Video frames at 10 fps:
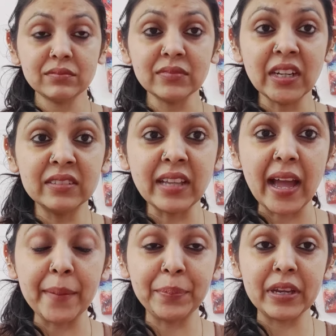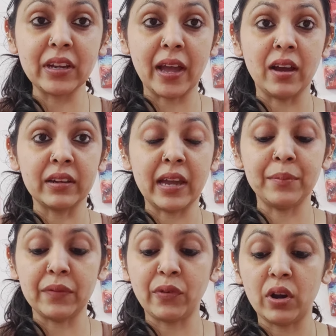The epic camera
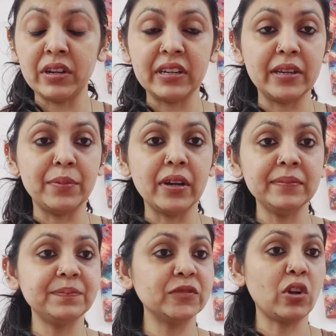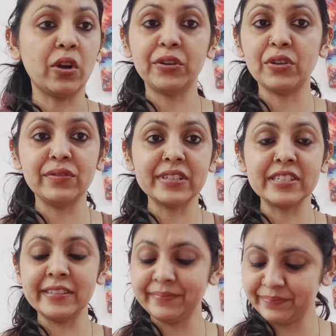fall in Libra
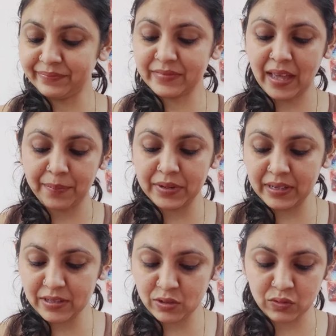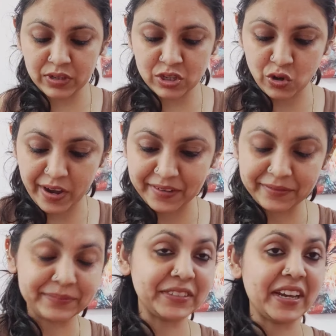continuously happening, so enjoy.
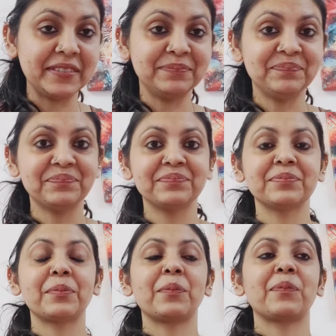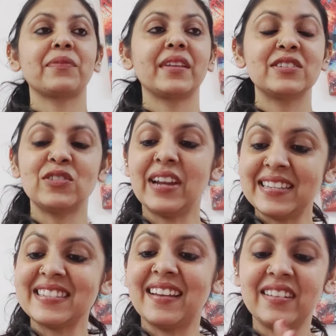Yeah, so let's
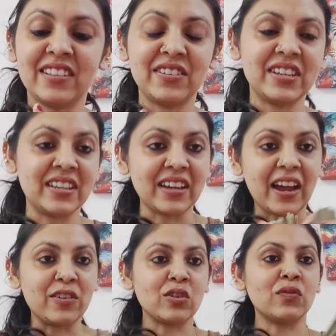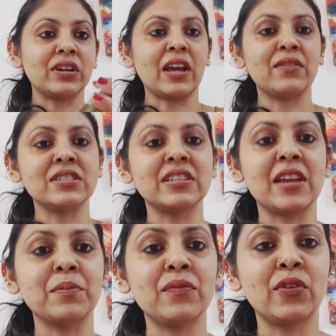start the reading. I don't know what I was saying
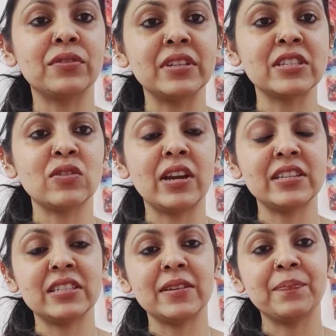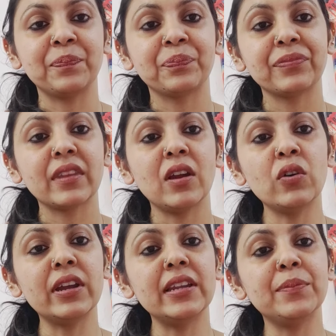before this, so let's see. Okay
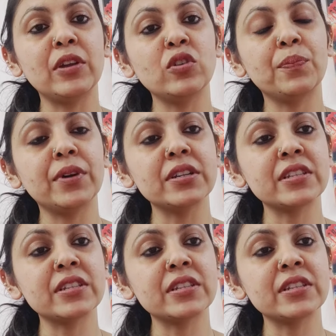Libra, your person or